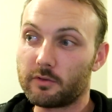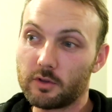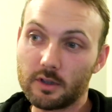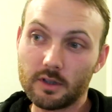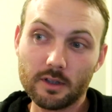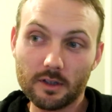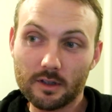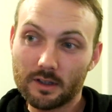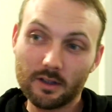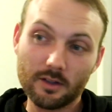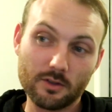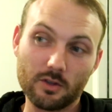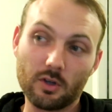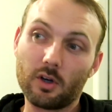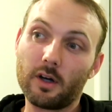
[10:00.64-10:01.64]
you get a
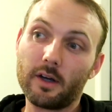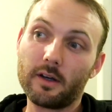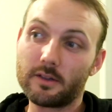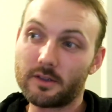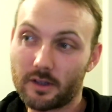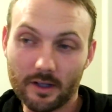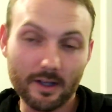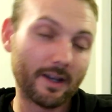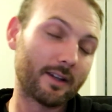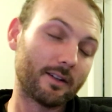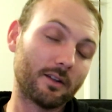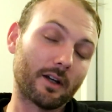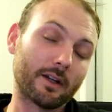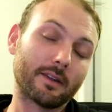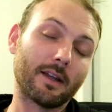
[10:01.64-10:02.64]
tire to the head
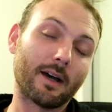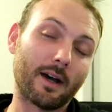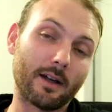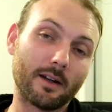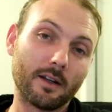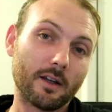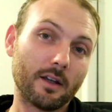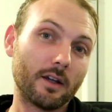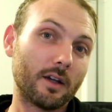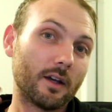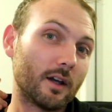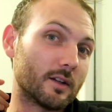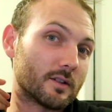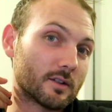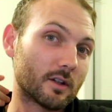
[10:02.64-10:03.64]
like that,
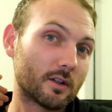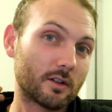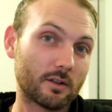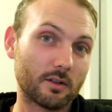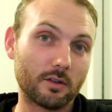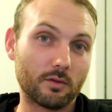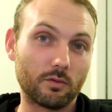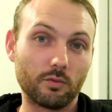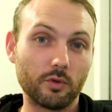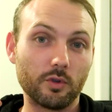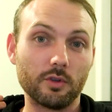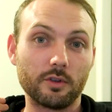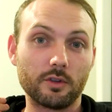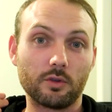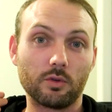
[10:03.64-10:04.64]
it's gonna really